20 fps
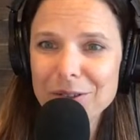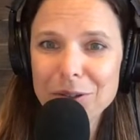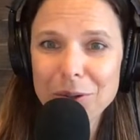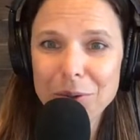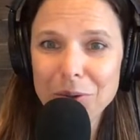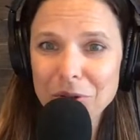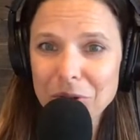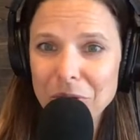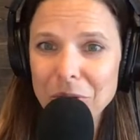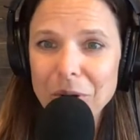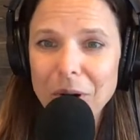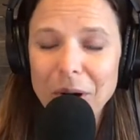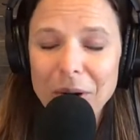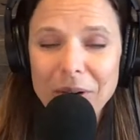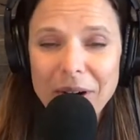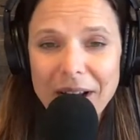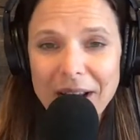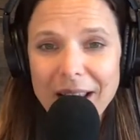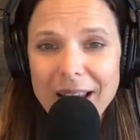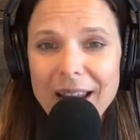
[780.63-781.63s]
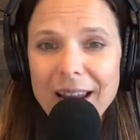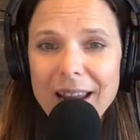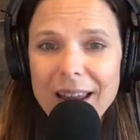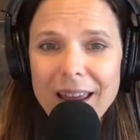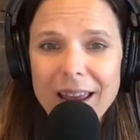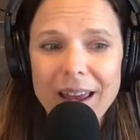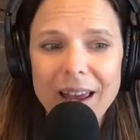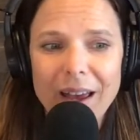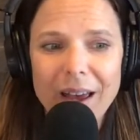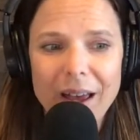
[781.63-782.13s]
social already.
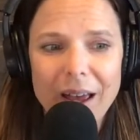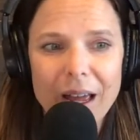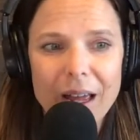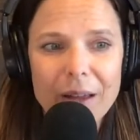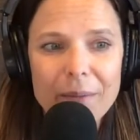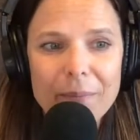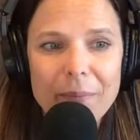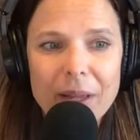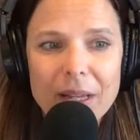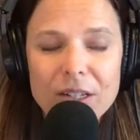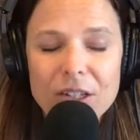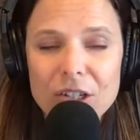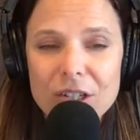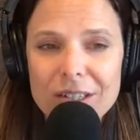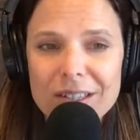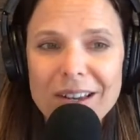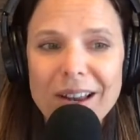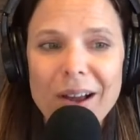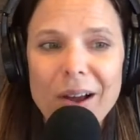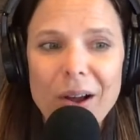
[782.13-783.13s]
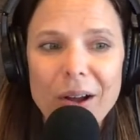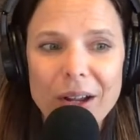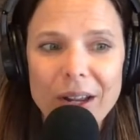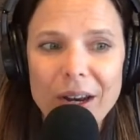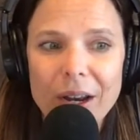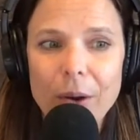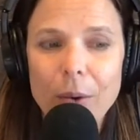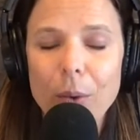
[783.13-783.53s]
It's just not